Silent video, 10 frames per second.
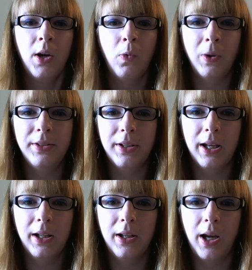Once
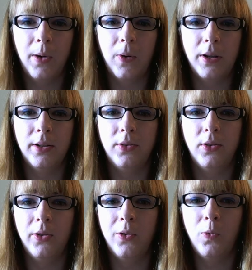again, I wanted
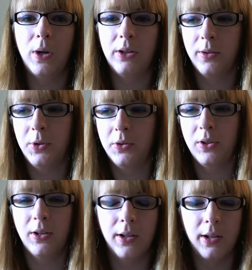to welcome you
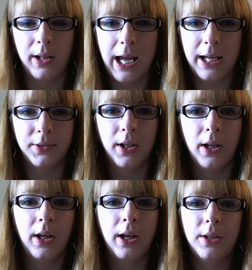to class
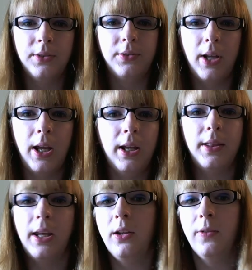and say
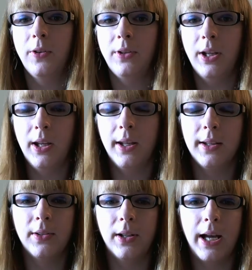thank you for taking
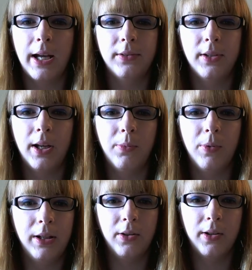this class. I'm
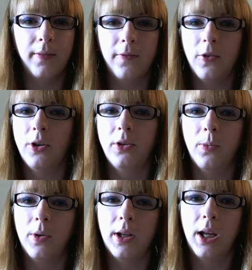really looking forward to
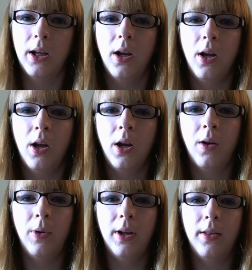working
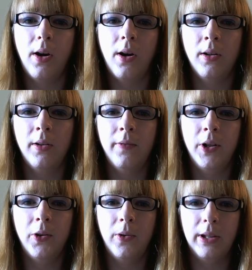with all of
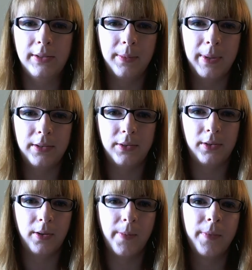you this
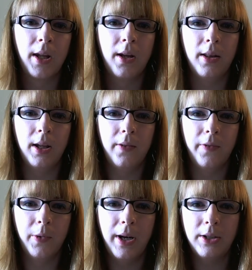semester. Thank you
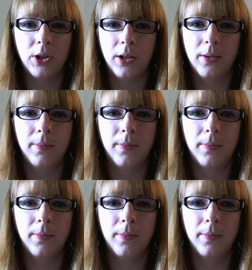for watching.